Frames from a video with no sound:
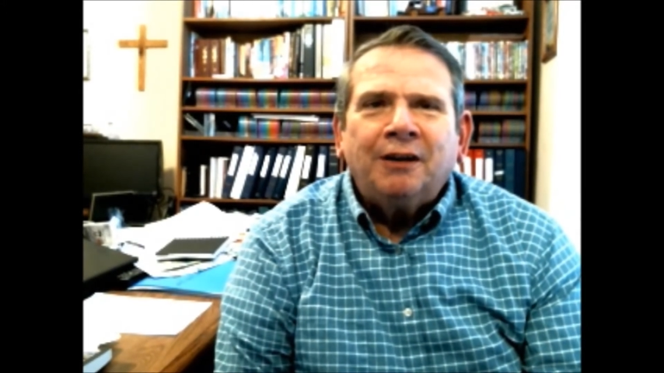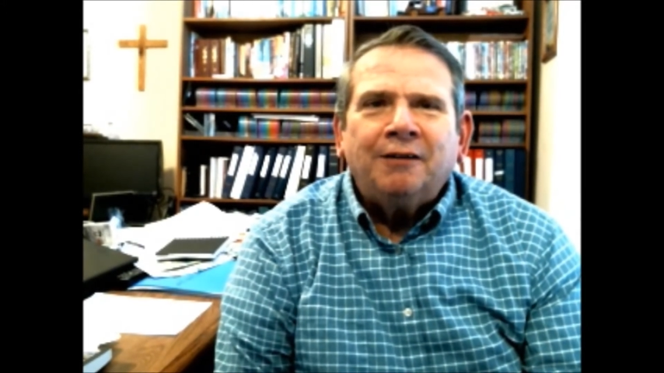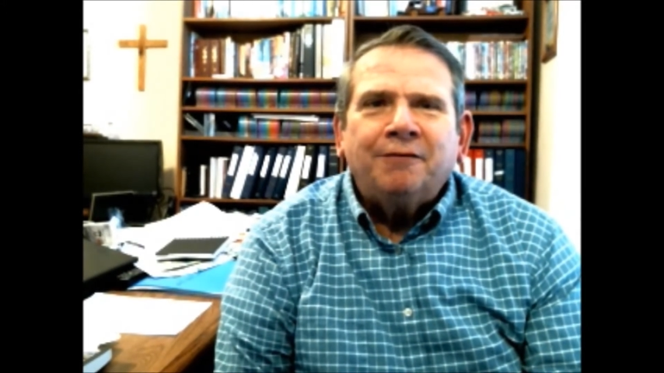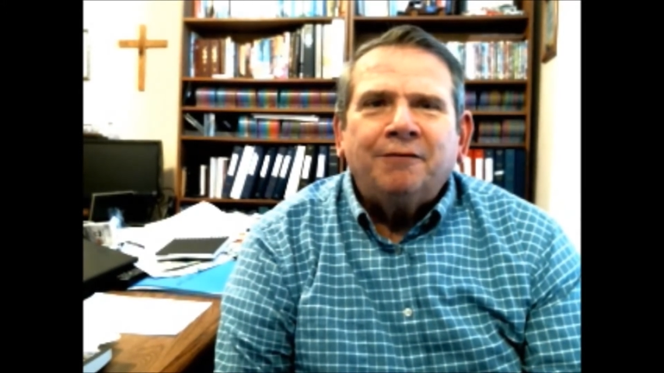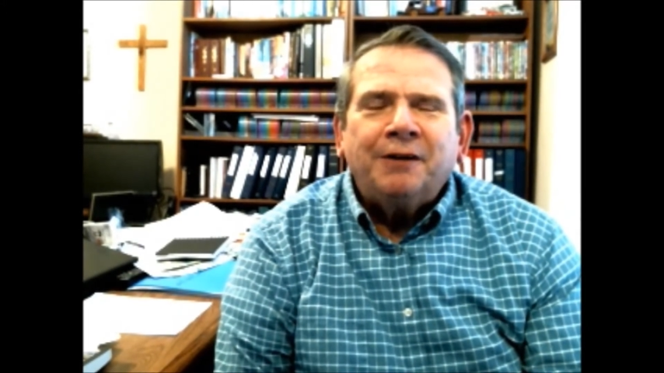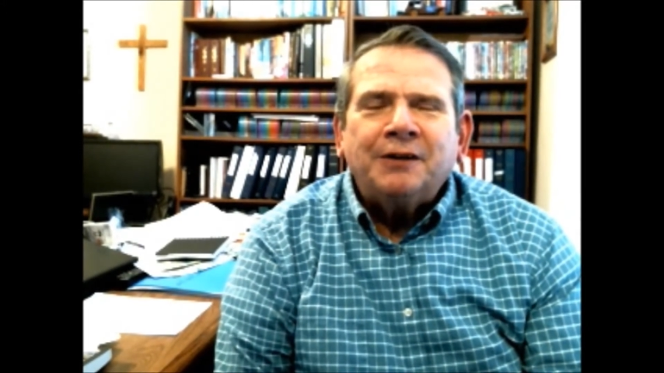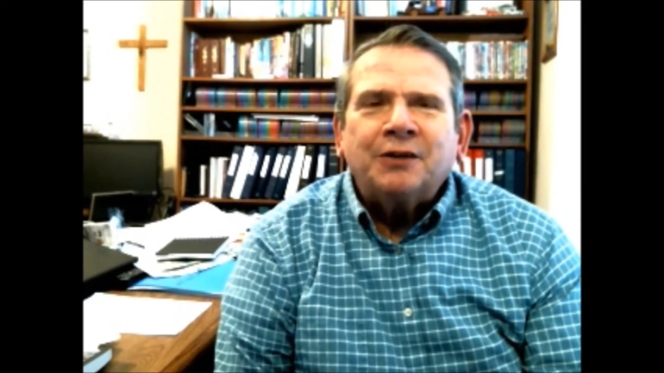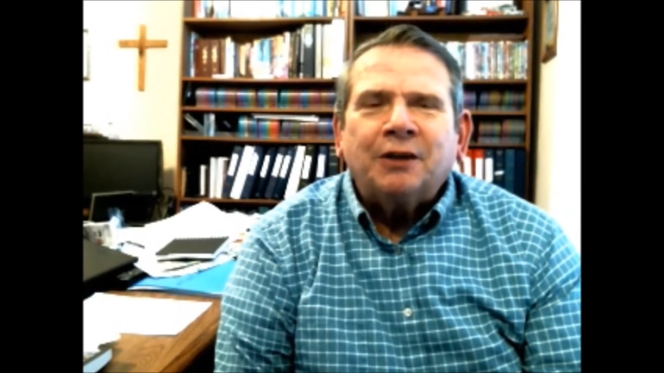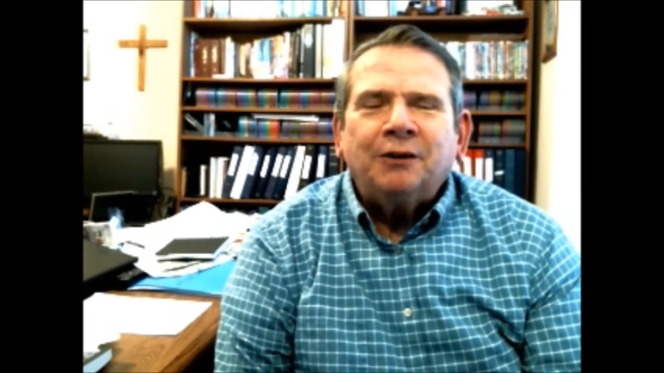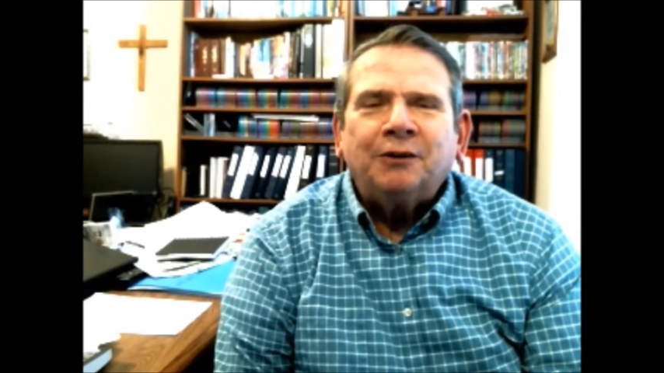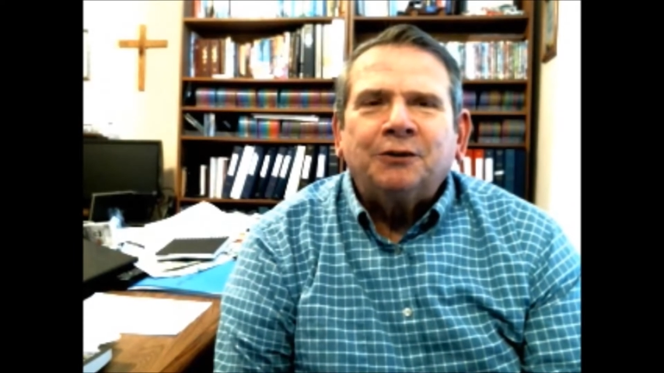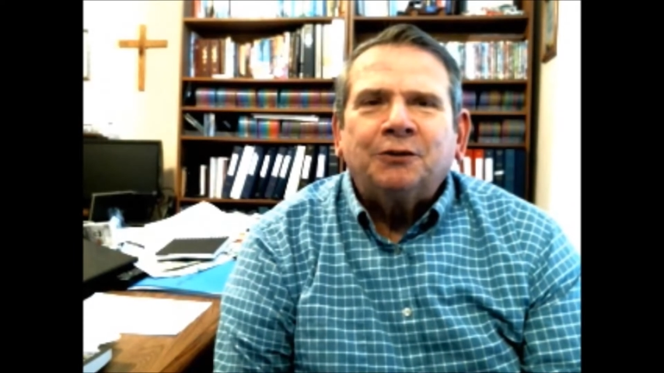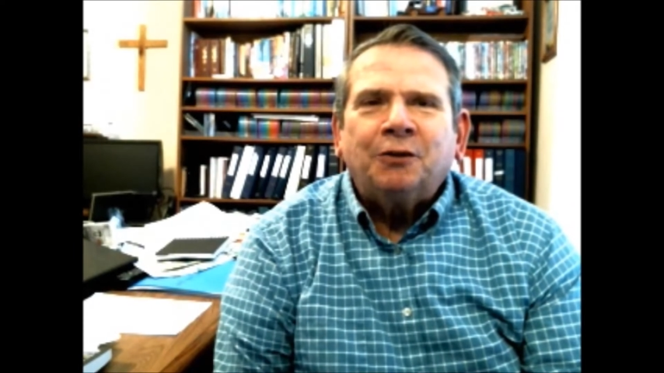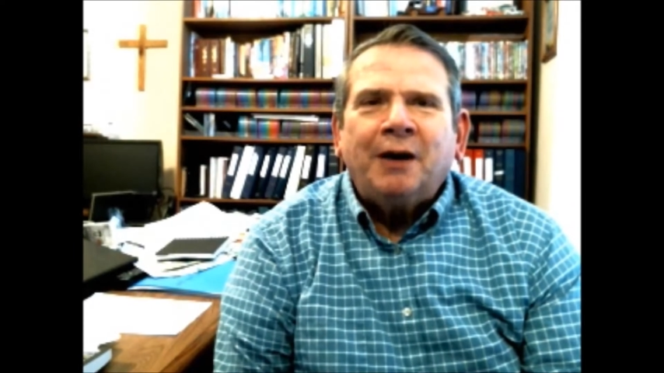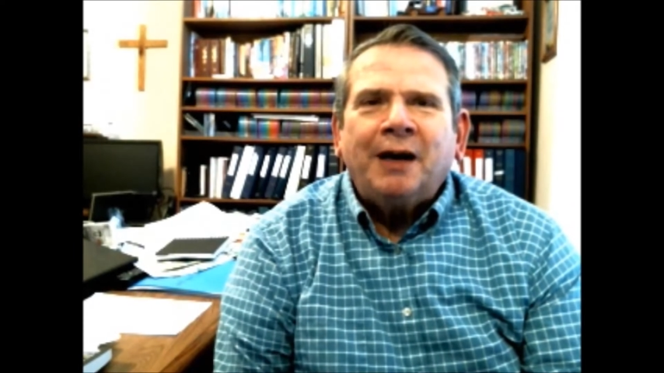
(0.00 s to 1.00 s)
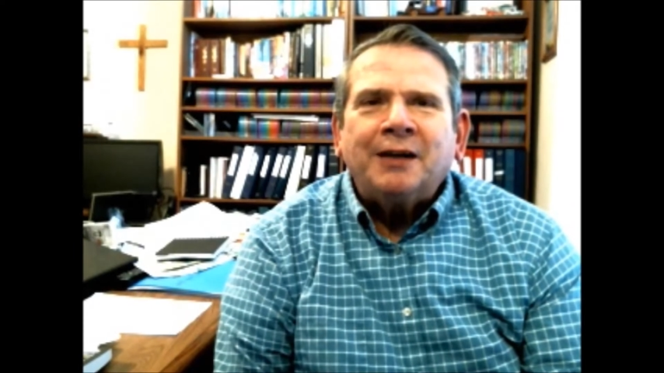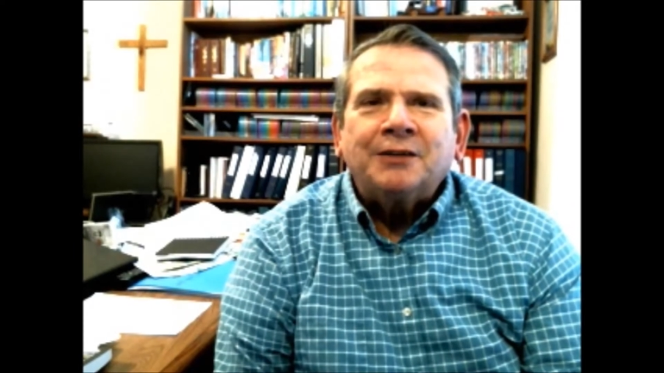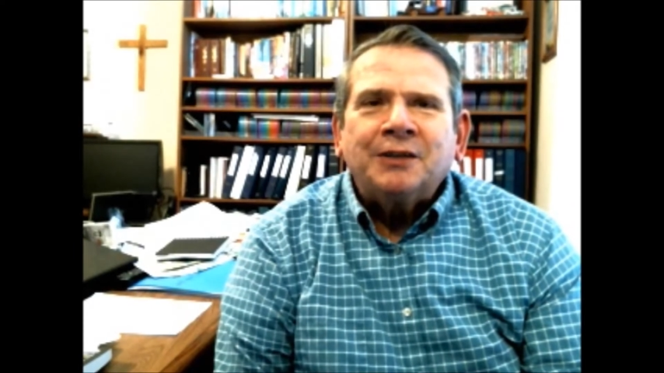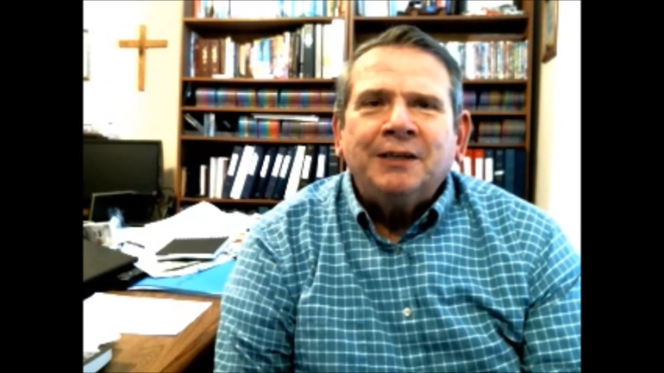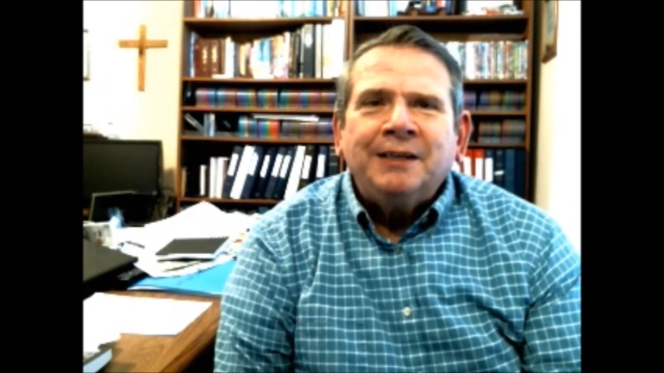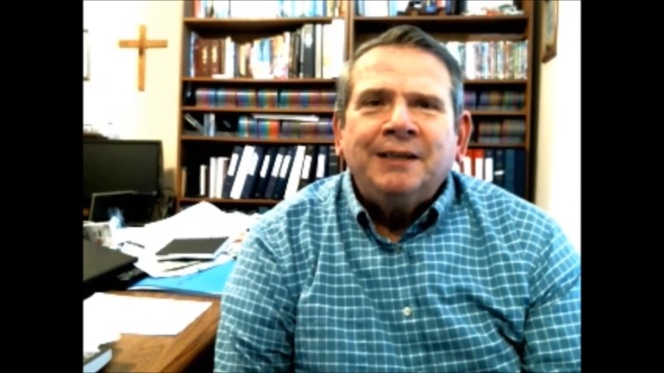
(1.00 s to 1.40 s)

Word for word: and physical stress,